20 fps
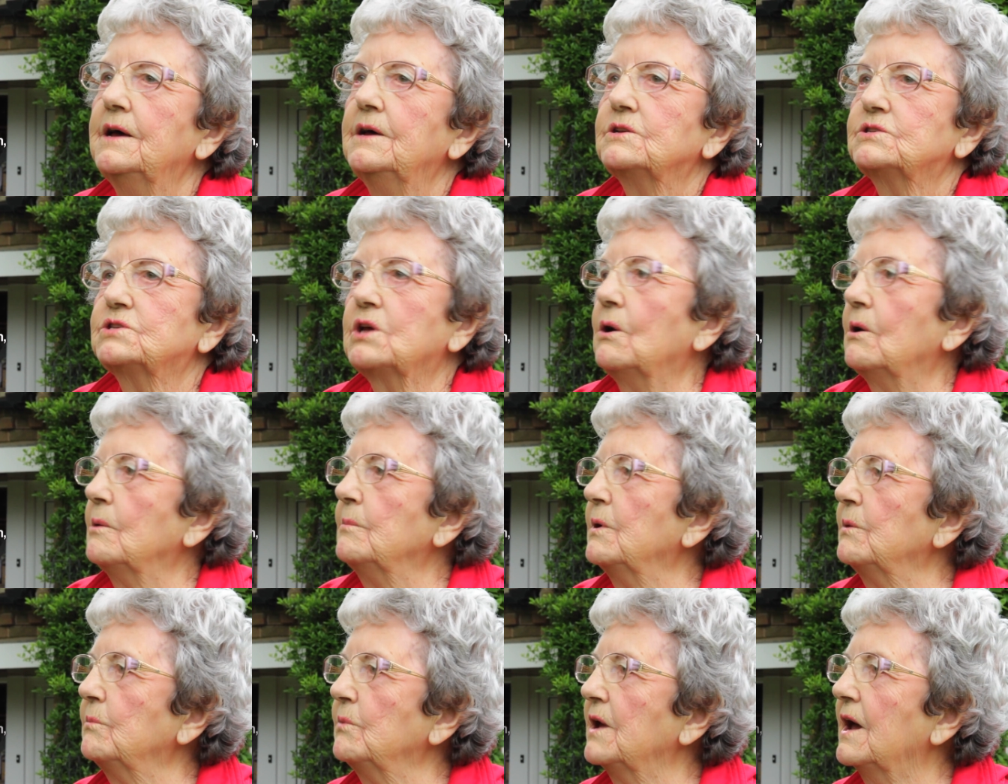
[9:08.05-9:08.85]
So I
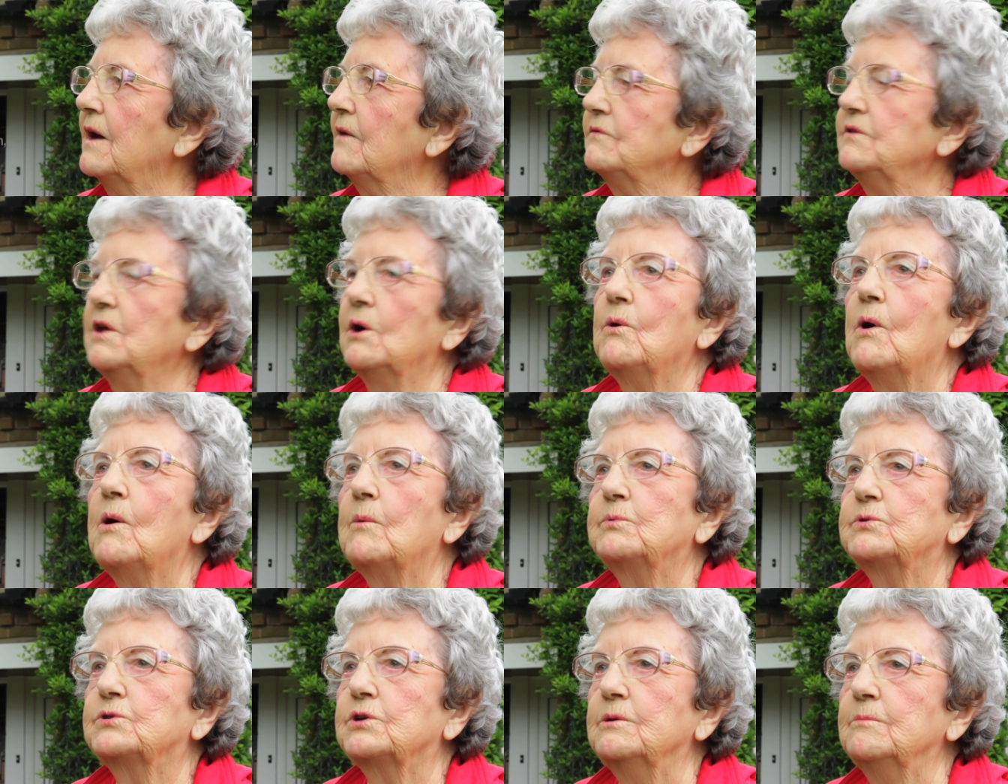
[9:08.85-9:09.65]
mean we have no
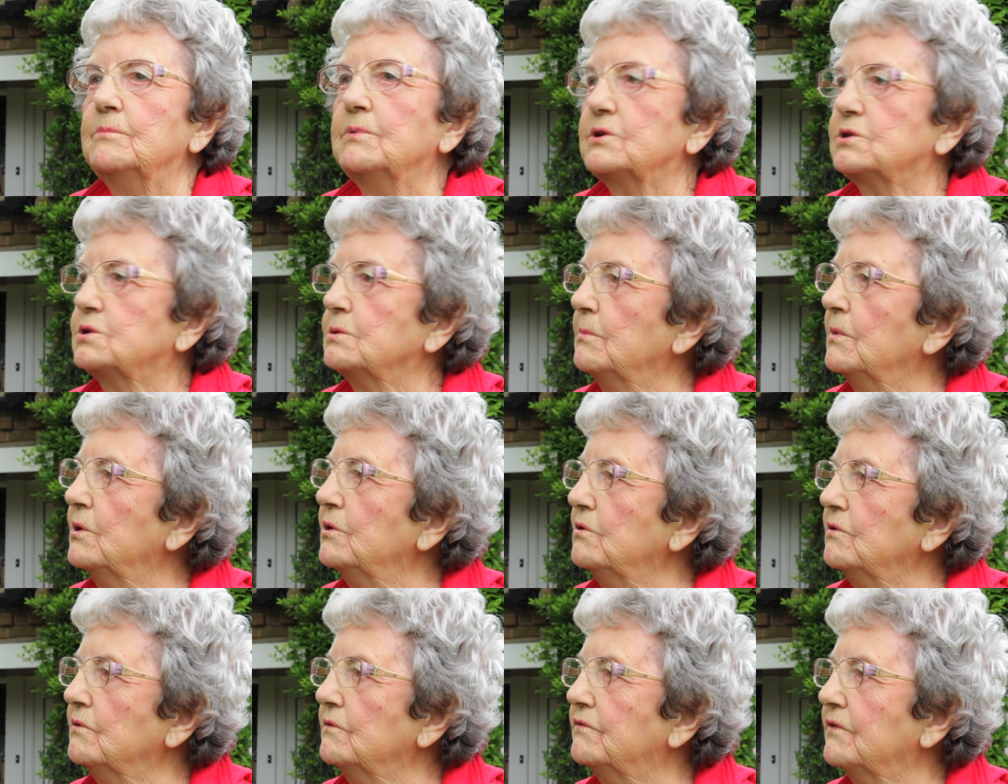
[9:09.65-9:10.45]
option but to
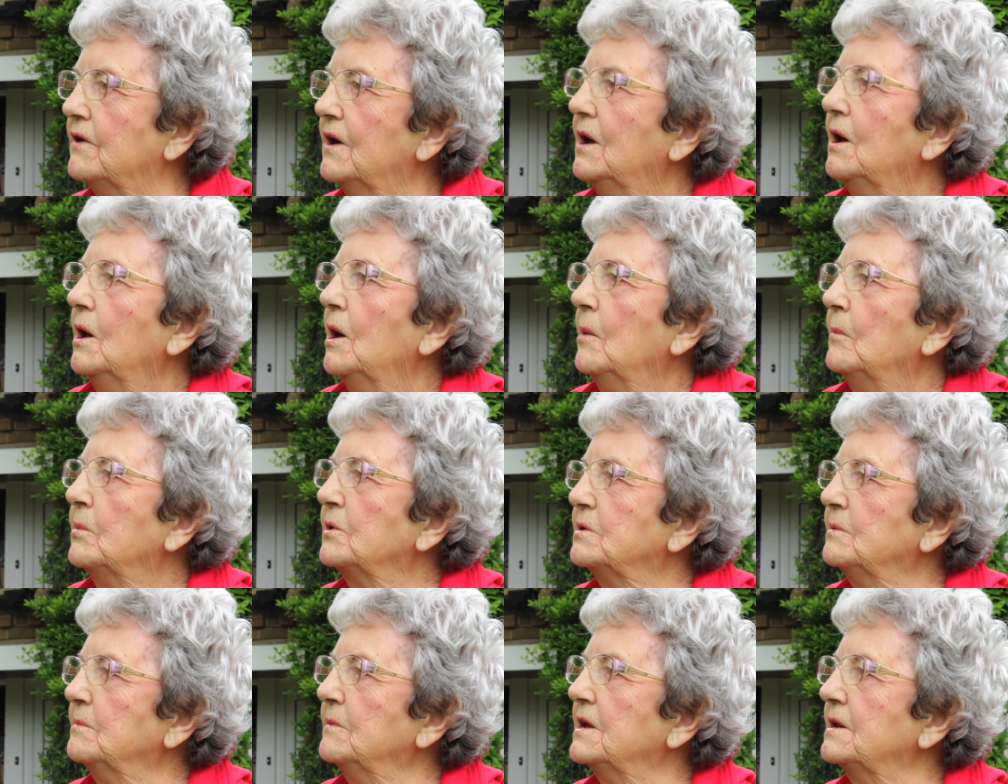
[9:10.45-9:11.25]
move.
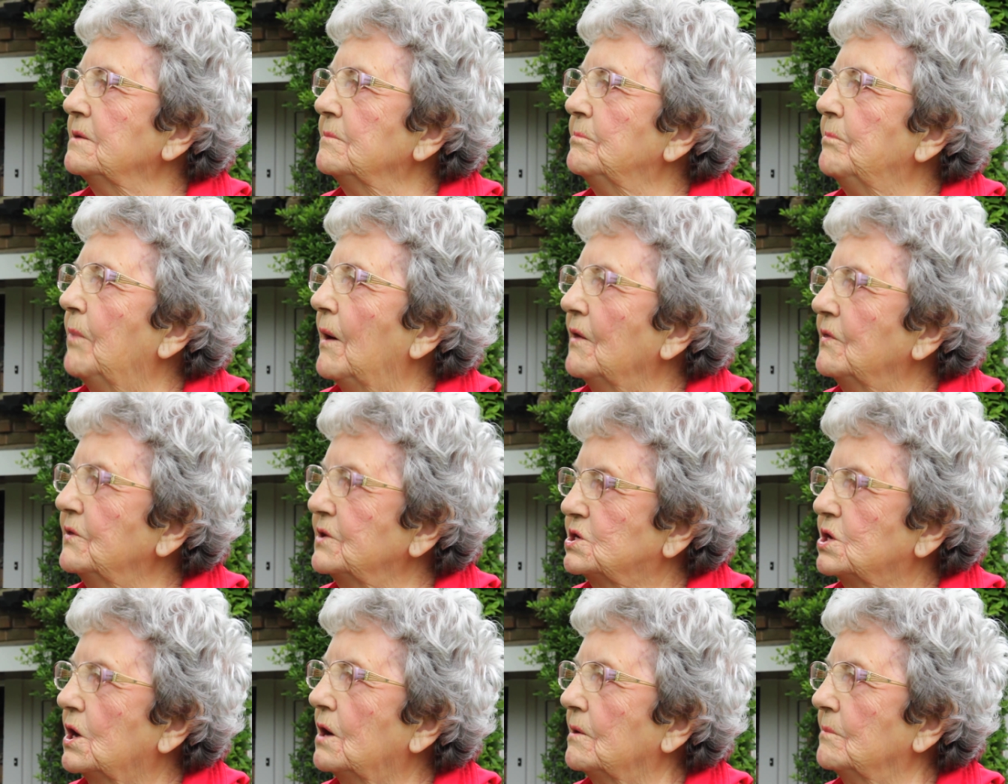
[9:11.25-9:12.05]
But I mean by the
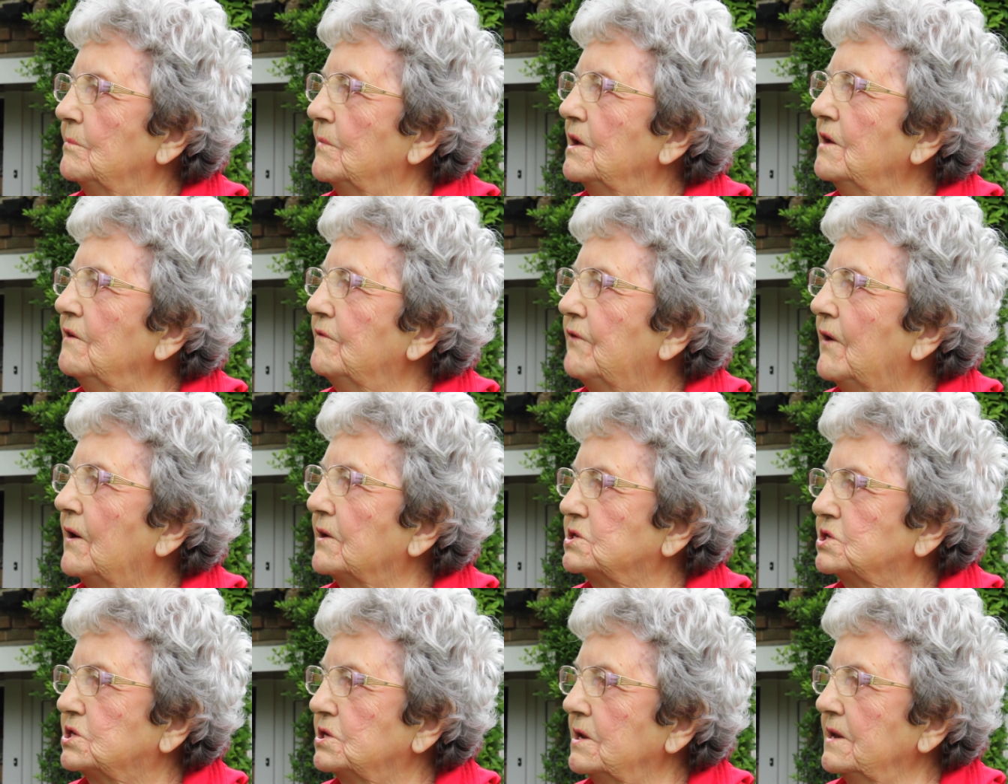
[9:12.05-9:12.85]
time, if I
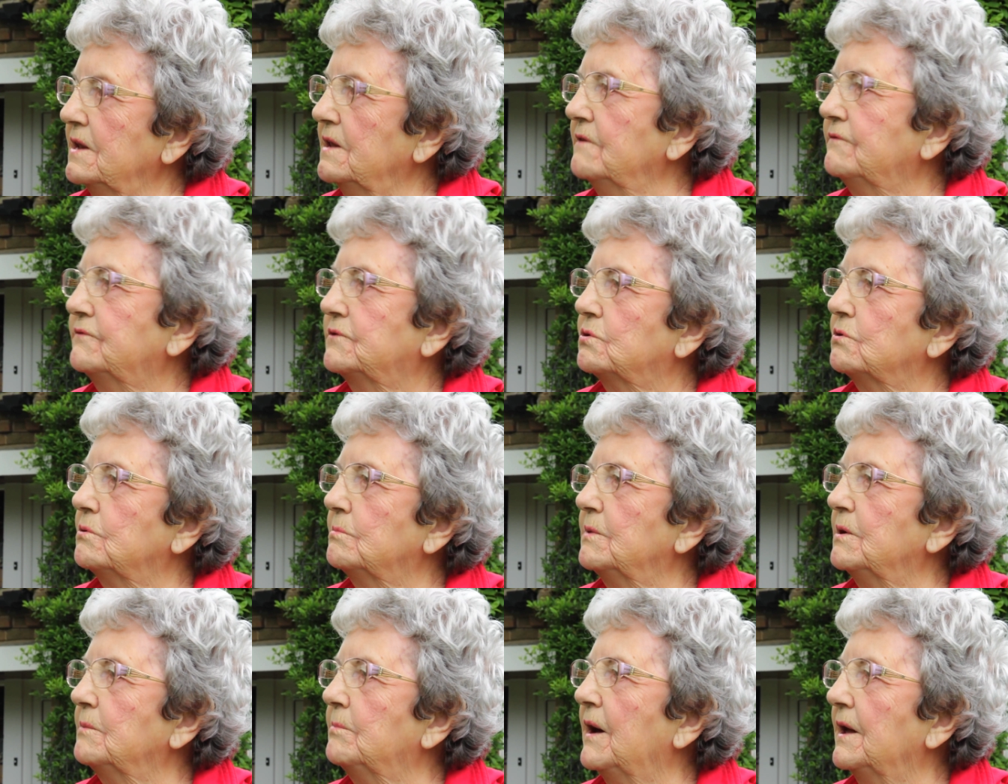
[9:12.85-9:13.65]
live to
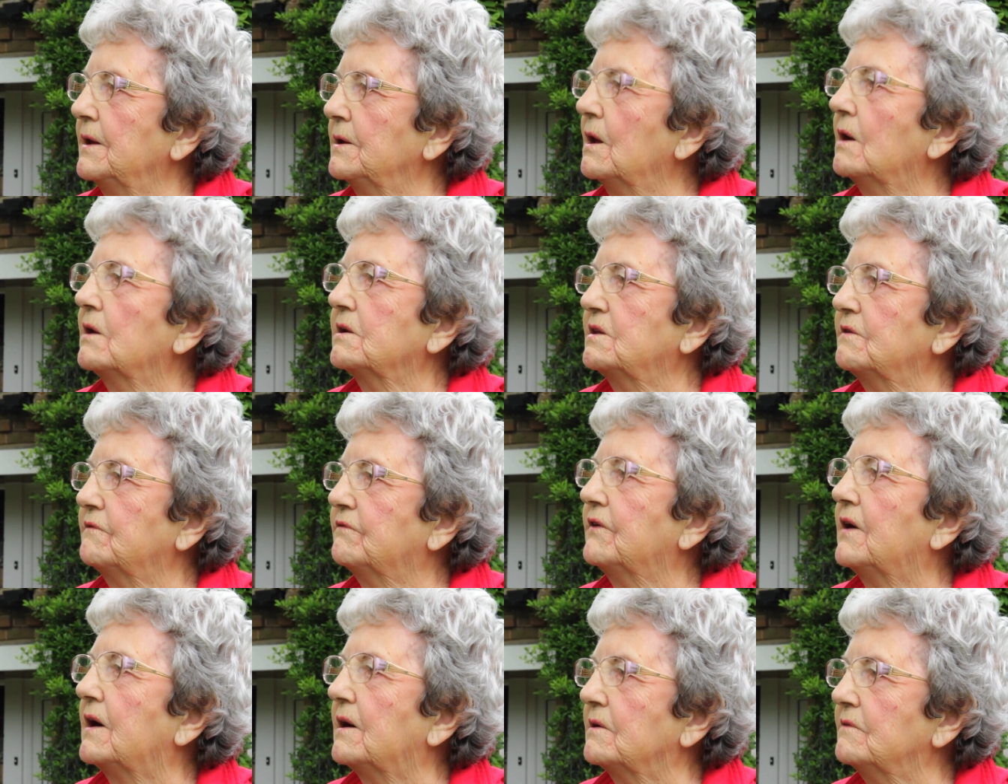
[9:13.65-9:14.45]
be about
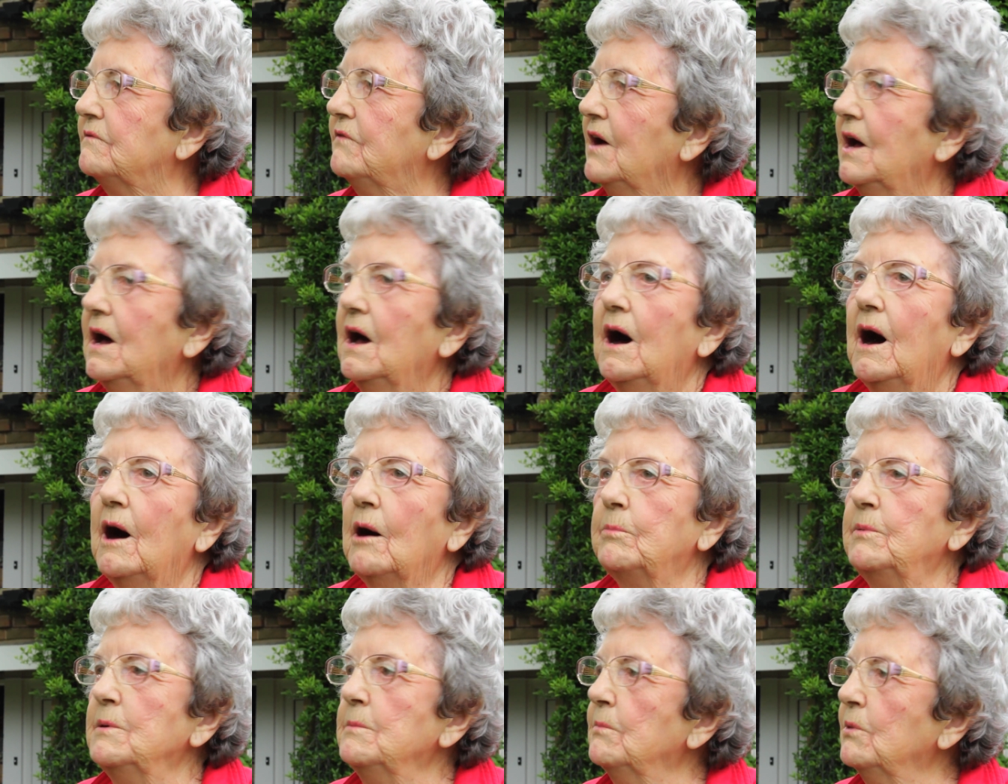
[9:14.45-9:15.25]
95, I'll
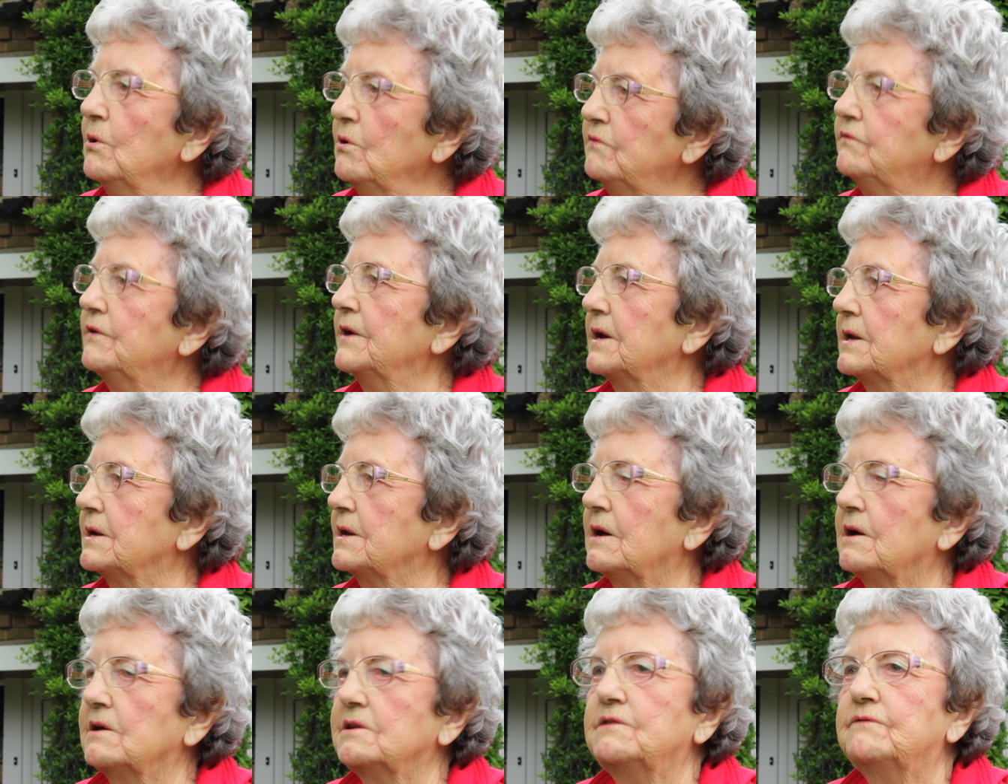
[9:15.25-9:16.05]
be moving at
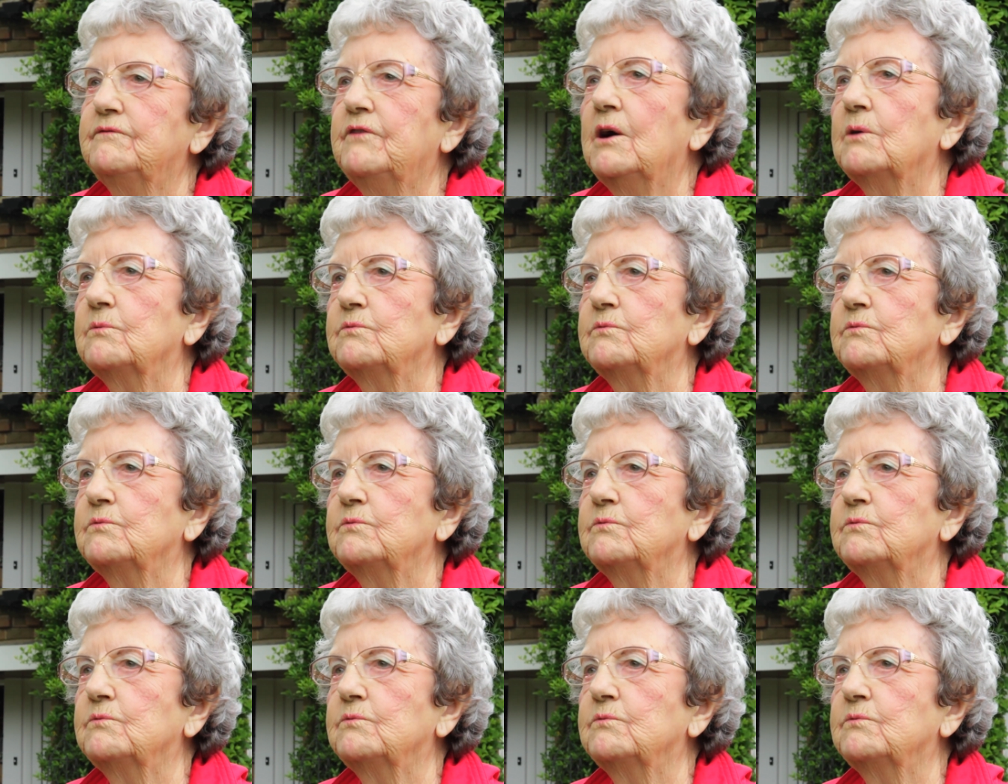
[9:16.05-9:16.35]
95